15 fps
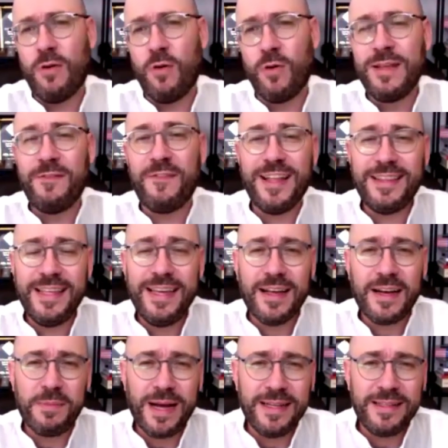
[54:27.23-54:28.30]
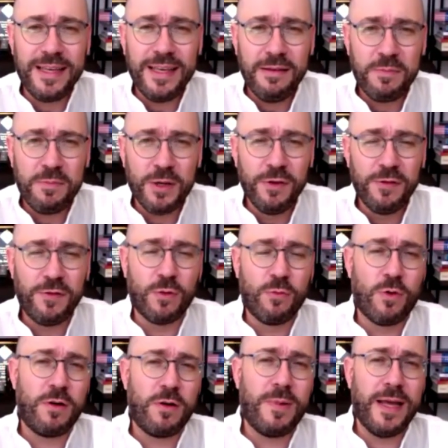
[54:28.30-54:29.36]
Olivetti at MIT, beautiful
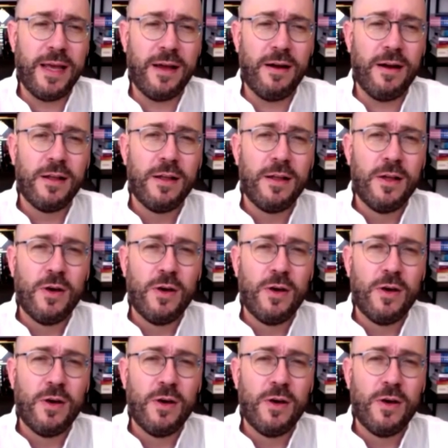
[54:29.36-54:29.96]
work by her